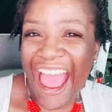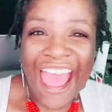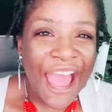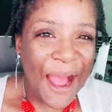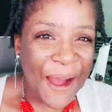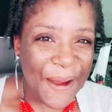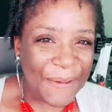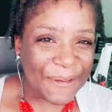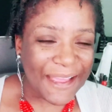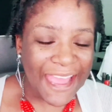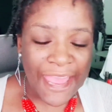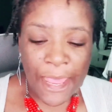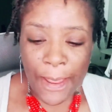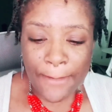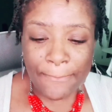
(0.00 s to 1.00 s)

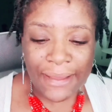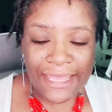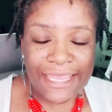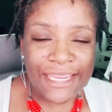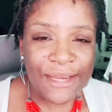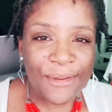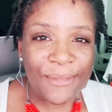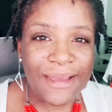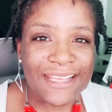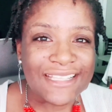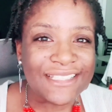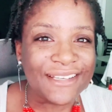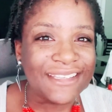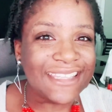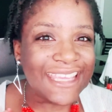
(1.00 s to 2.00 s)
Okay. But anyway,
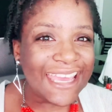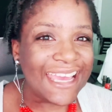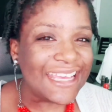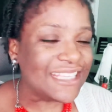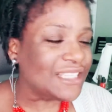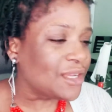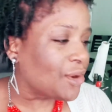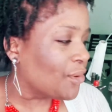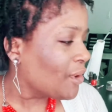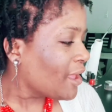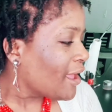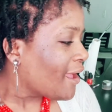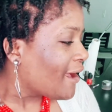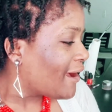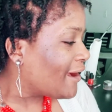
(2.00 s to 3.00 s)
so yeah, so
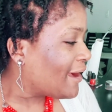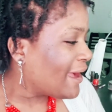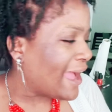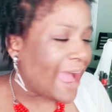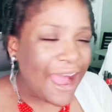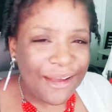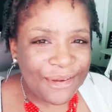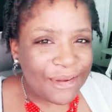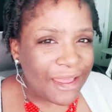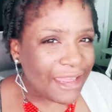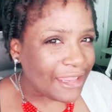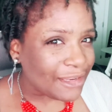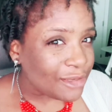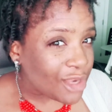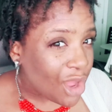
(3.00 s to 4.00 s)
how do
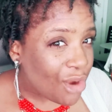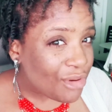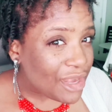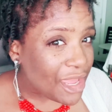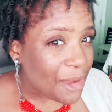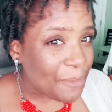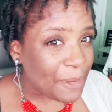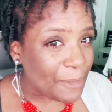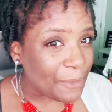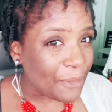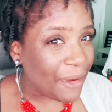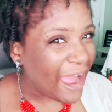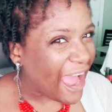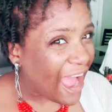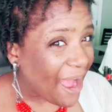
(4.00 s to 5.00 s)
long nail
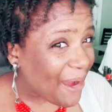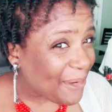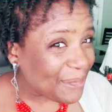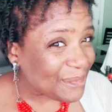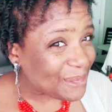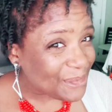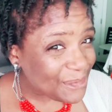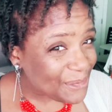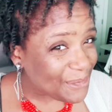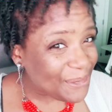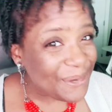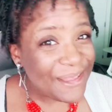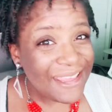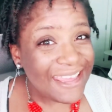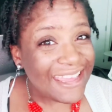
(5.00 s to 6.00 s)
people, how
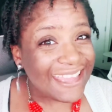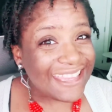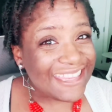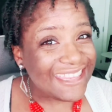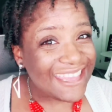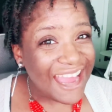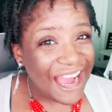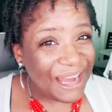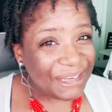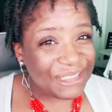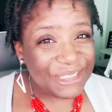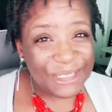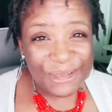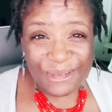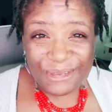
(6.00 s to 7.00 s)
do y'all
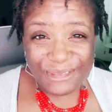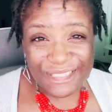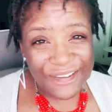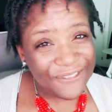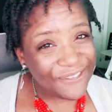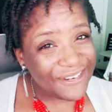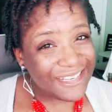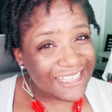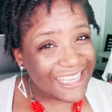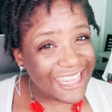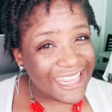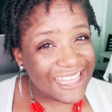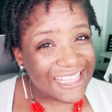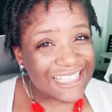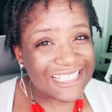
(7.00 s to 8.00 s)
do different
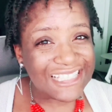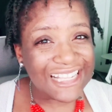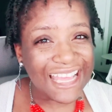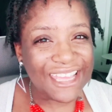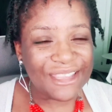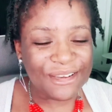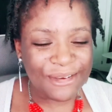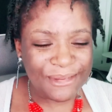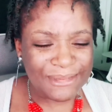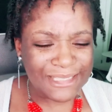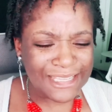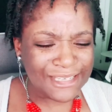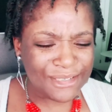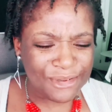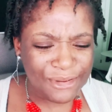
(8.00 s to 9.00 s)
things? Like, you know what I'm
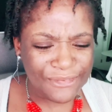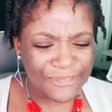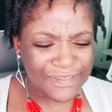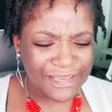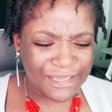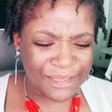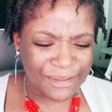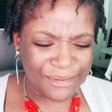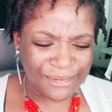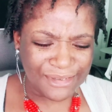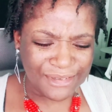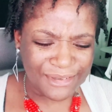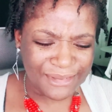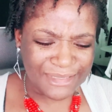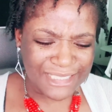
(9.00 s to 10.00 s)
saying, do a video,
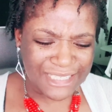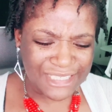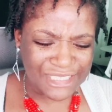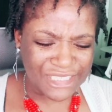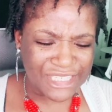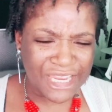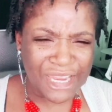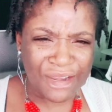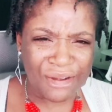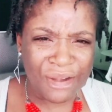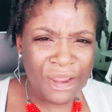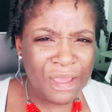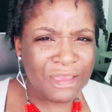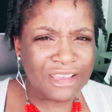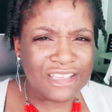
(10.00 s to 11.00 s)
you know what I'm saying, share.
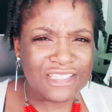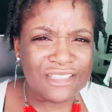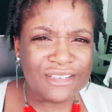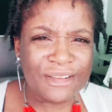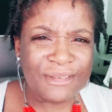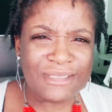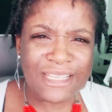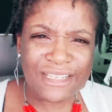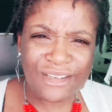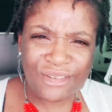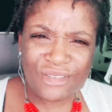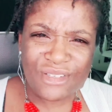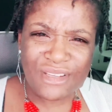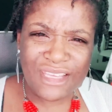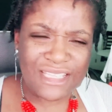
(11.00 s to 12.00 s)
Because, you know what I'm saying,
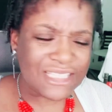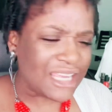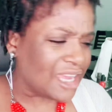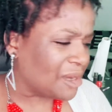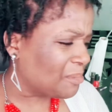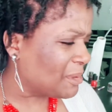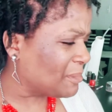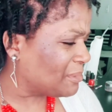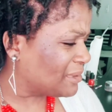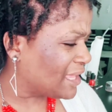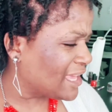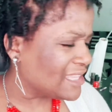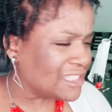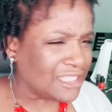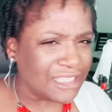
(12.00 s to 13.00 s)
don't you get tired of people
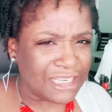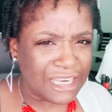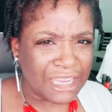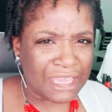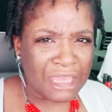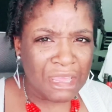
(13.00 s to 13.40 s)
asking, like,